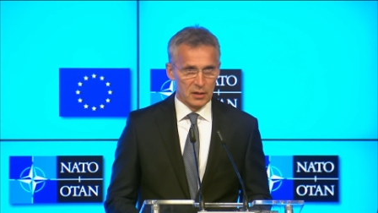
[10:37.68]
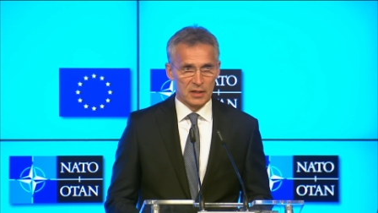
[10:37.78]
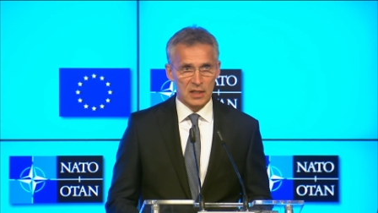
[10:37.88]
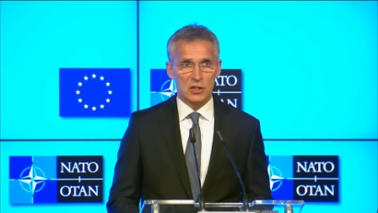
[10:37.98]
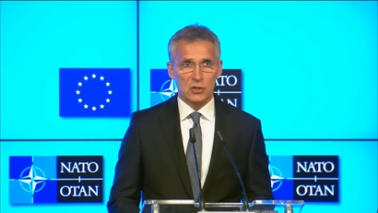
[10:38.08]

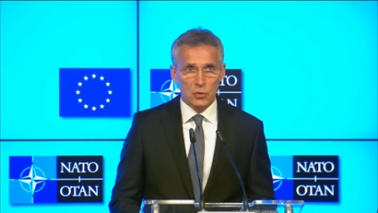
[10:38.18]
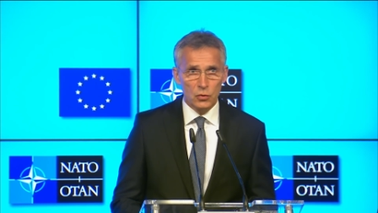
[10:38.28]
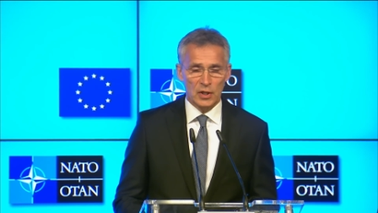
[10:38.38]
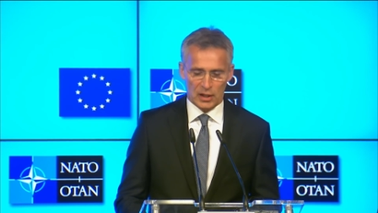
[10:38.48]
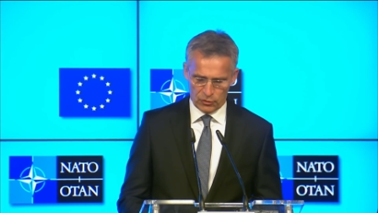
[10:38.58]
This
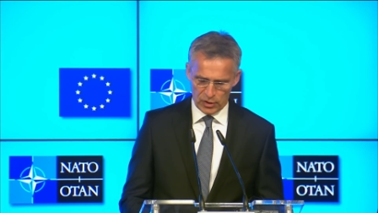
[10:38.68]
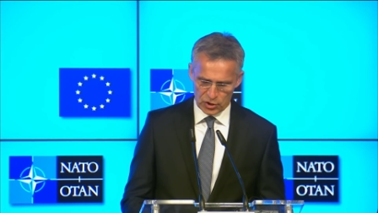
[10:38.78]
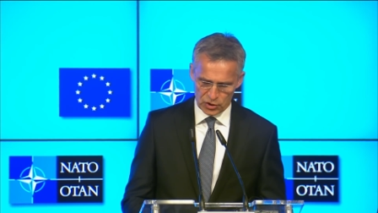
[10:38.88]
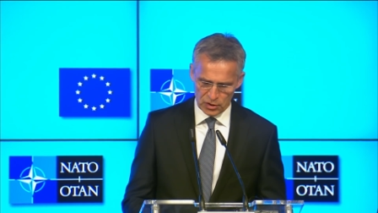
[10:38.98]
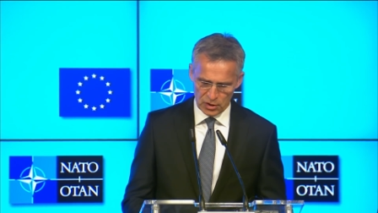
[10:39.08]
new
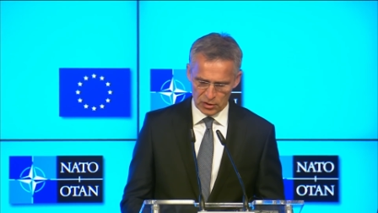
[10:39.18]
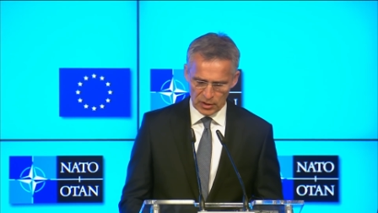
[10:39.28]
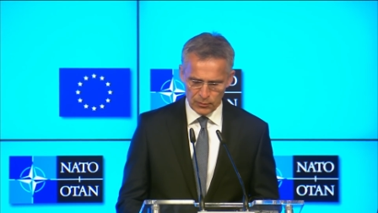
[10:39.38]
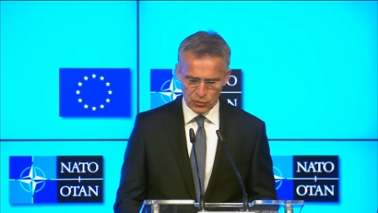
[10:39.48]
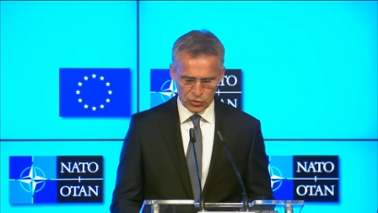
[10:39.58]
declaration
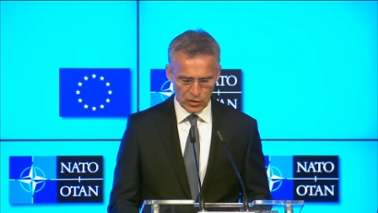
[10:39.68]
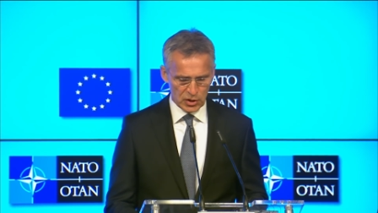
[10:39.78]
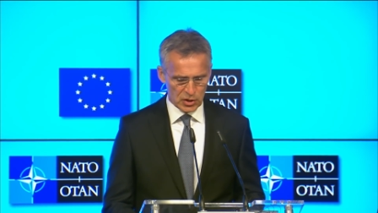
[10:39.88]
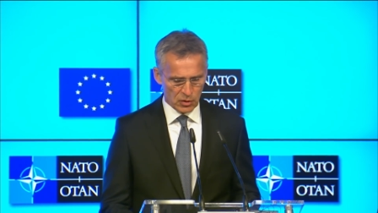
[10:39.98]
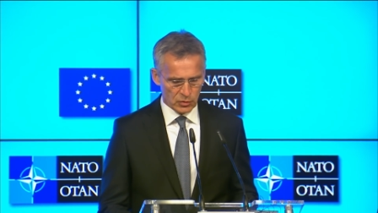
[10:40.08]

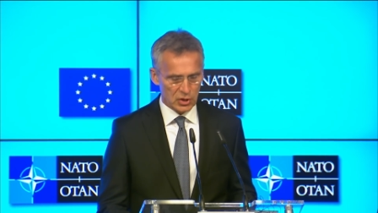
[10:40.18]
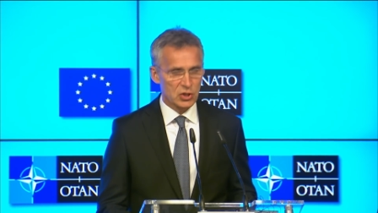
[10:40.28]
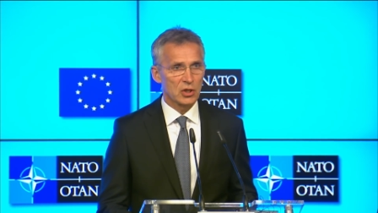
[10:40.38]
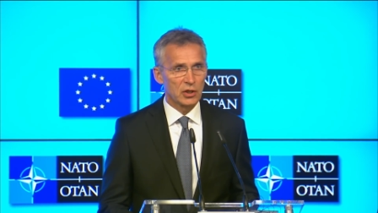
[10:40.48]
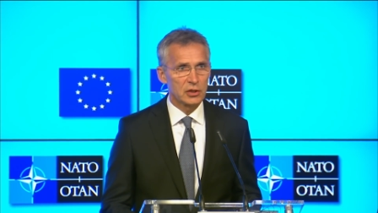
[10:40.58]
demonstrates our
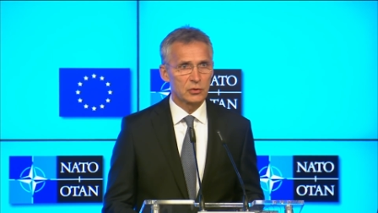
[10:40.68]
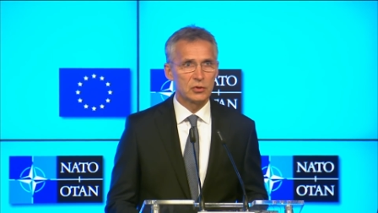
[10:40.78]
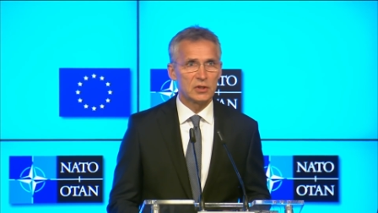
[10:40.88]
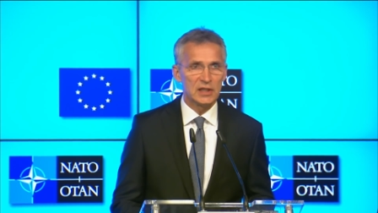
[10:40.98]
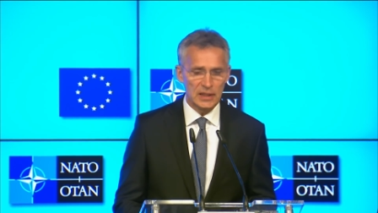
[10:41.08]
desire to
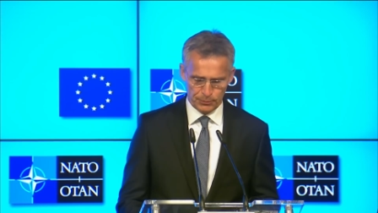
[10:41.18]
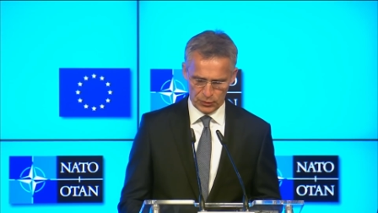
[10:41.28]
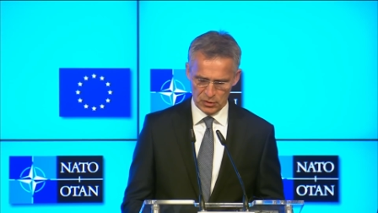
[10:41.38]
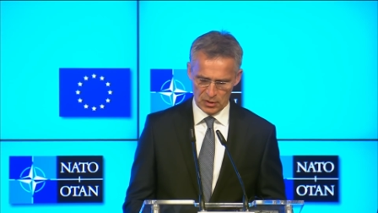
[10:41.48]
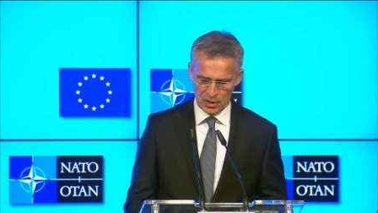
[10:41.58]

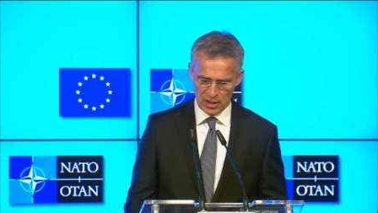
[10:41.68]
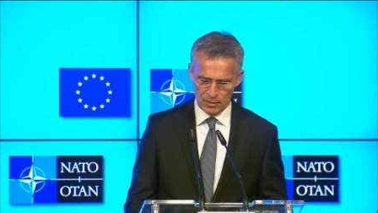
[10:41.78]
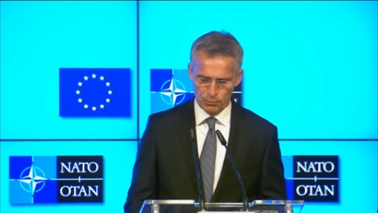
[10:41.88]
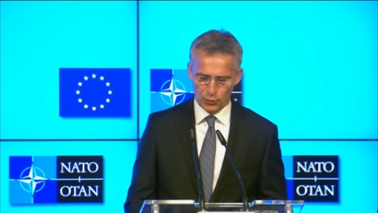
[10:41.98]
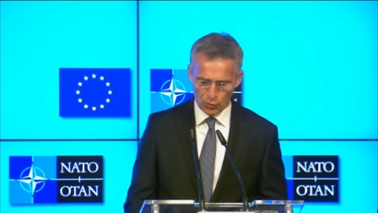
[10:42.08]
deepen
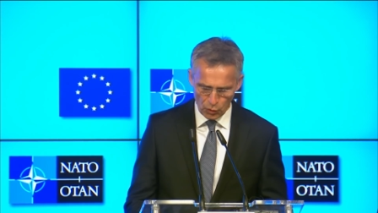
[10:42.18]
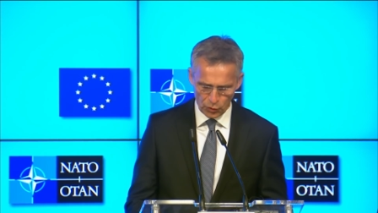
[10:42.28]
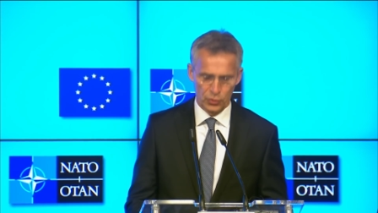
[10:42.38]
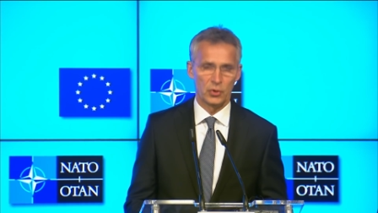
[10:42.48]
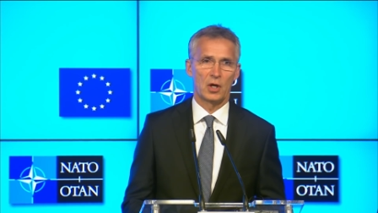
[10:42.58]
and
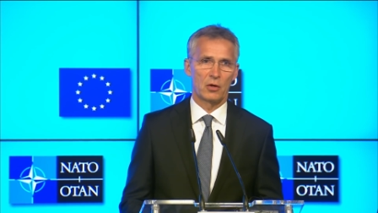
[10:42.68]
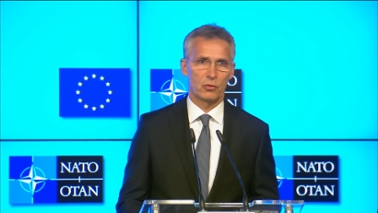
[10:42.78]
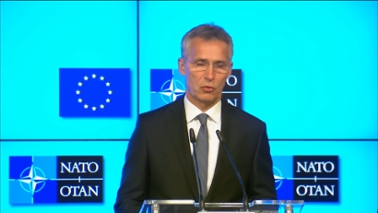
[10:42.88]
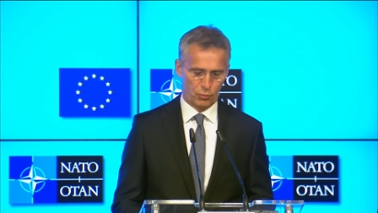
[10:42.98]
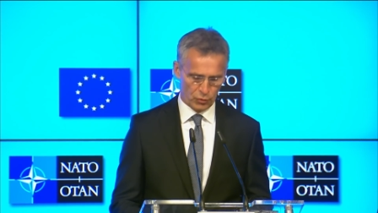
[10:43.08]
broaden
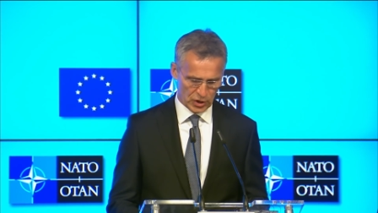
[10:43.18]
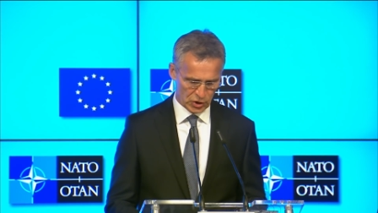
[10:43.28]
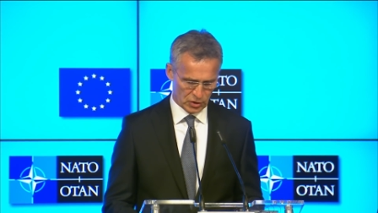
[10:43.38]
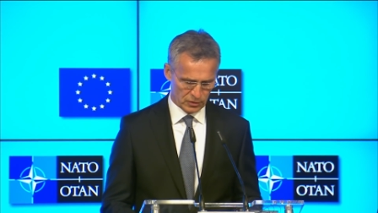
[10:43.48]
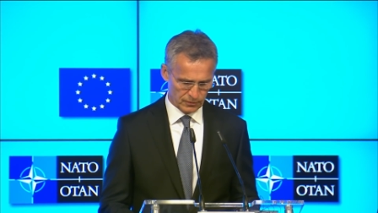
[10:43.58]
our
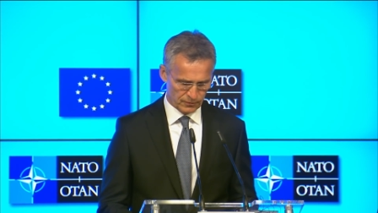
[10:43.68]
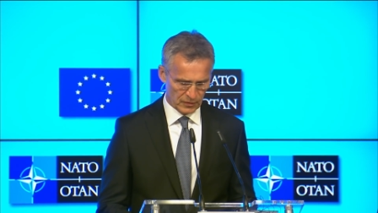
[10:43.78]
cooperation.